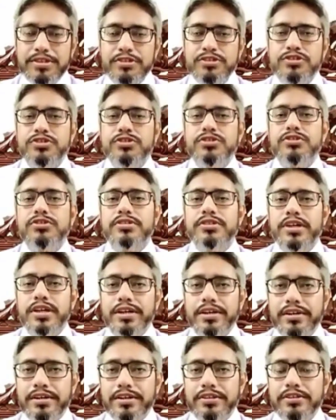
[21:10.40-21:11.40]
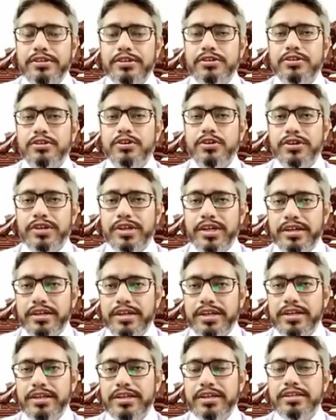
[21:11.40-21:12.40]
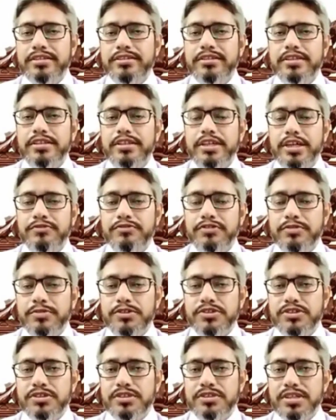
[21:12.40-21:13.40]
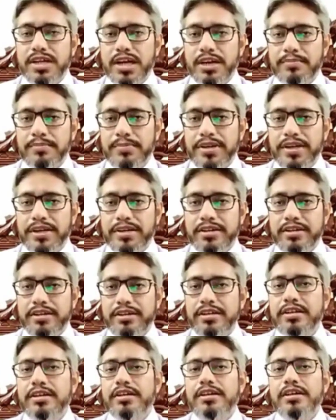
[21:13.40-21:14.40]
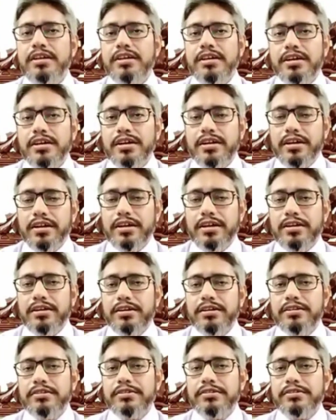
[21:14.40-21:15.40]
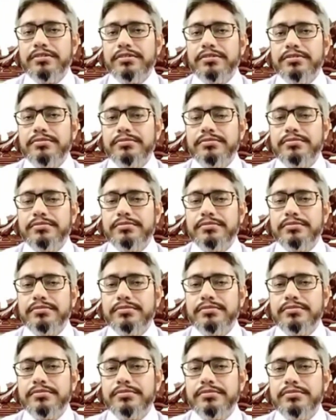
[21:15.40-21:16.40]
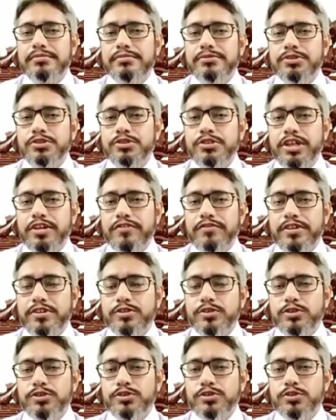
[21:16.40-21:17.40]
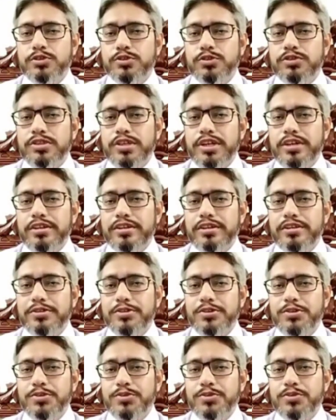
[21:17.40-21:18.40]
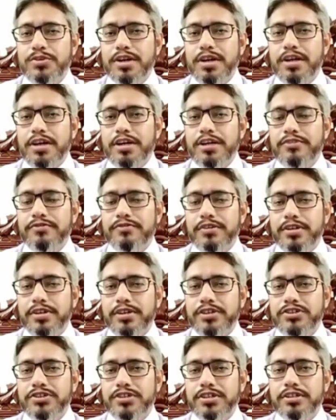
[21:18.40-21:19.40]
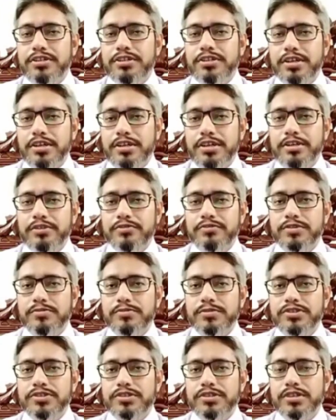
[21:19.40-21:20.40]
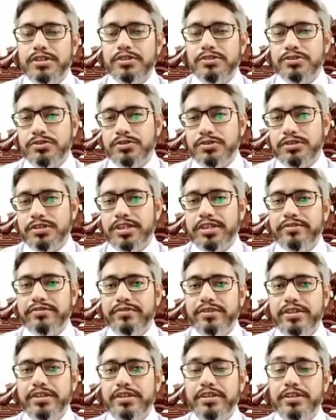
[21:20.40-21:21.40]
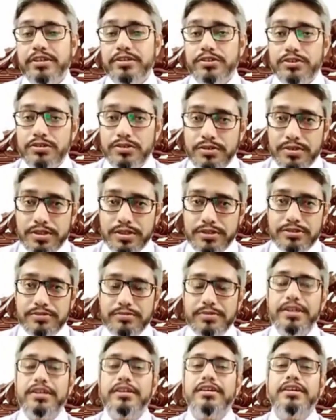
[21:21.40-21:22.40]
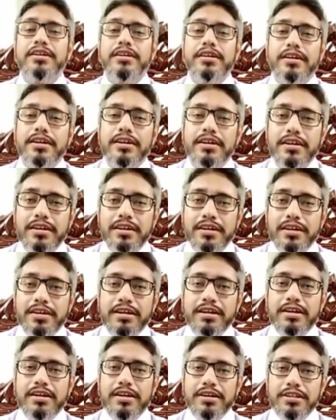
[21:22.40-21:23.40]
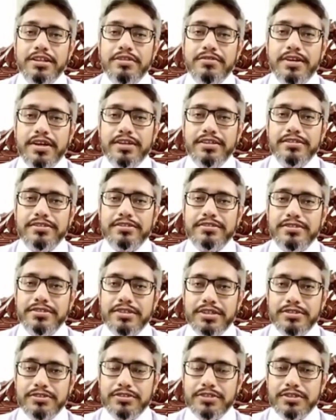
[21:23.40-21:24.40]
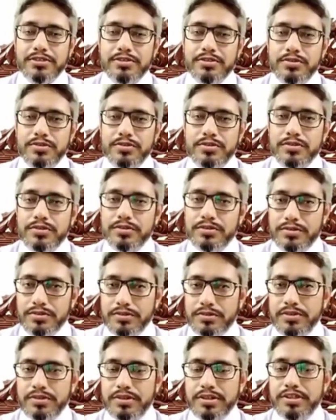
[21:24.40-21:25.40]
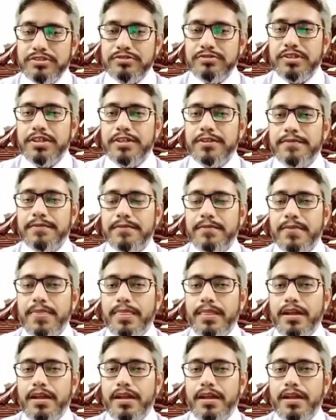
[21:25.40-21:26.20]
be sure that the contact details and the information is updated, and your referees also know that you are furnishing their information as your referee in your resume. Otherwise things can go wrong as well.